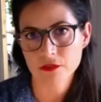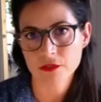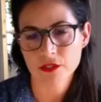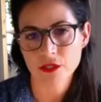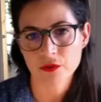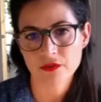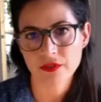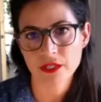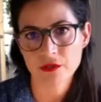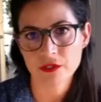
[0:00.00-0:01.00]
So the
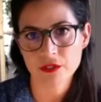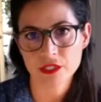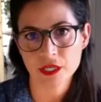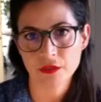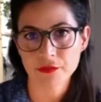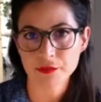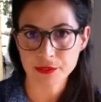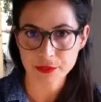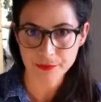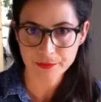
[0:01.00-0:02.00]
videos are done through
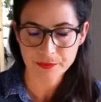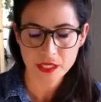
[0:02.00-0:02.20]
Zoom.